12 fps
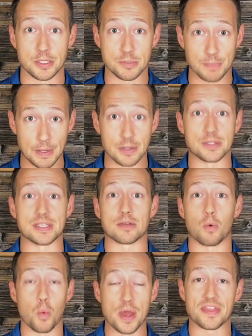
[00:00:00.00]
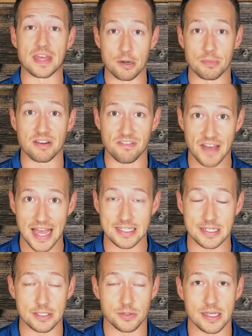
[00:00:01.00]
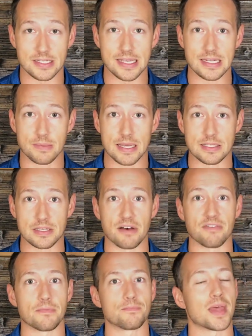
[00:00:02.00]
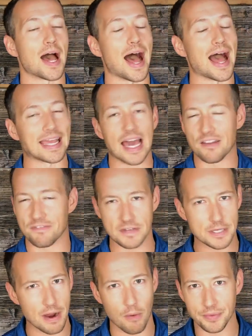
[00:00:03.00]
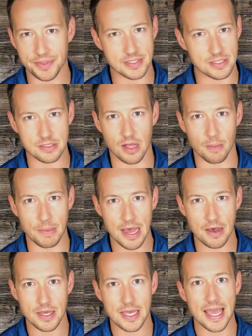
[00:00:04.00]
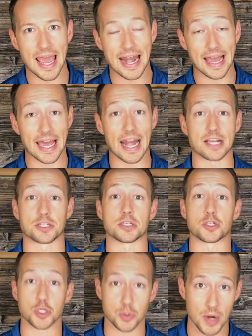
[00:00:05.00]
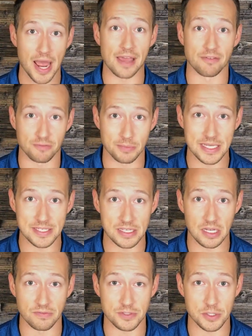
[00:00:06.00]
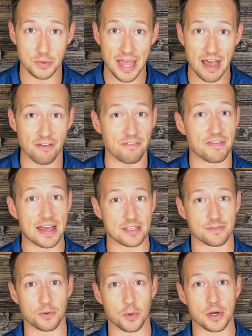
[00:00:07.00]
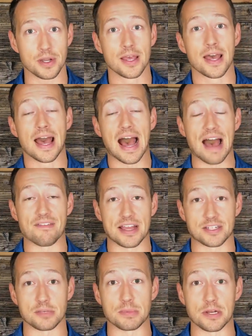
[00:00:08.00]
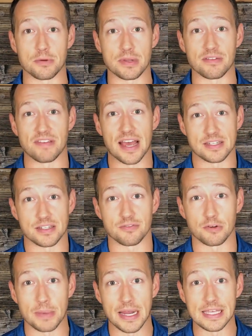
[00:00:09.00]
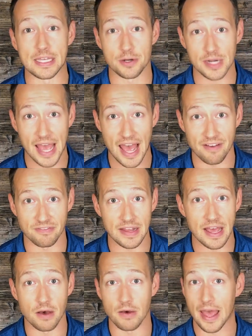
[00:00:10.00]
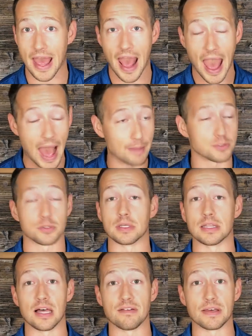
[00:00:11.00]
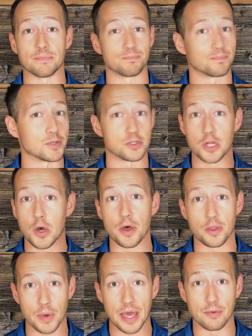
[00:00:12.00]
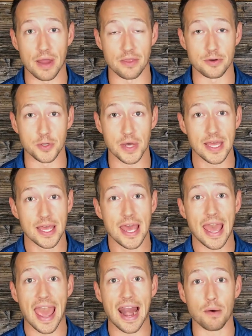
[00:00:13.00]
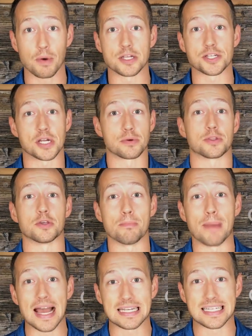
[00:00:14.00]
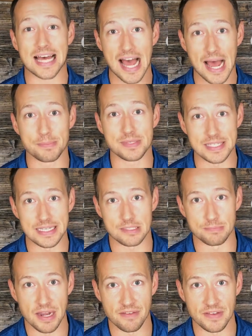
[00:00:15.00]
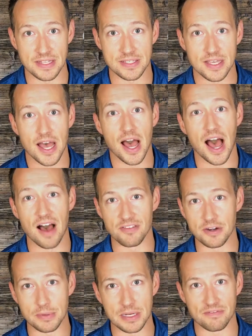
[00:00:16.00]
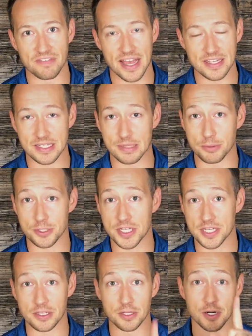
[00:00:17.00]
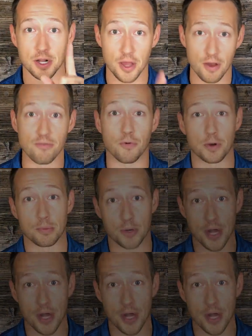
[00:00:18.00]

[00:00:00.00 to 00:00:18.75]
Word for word: are experiencing with intermittent fasting. So I said to myself, I got to figure out what this is all about and I got to actually try it for myself. So now, fast forward, I've actually been intermittent fasting for about a year and a half now absolutely love it. There's no other way I'd rather do it. And I want to share with you my top six benefits of intermittent fasting in particular for your